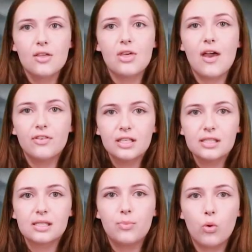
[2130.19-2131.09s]
The
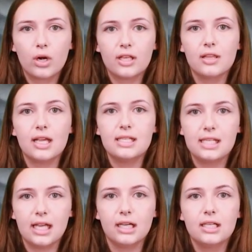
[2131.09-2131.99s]
evidence supporting the
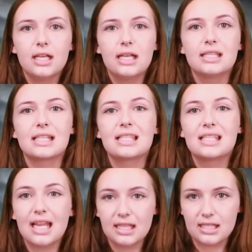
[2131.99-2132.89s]
idea is
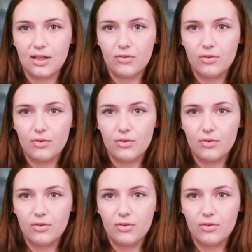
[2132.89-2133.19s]
extensive,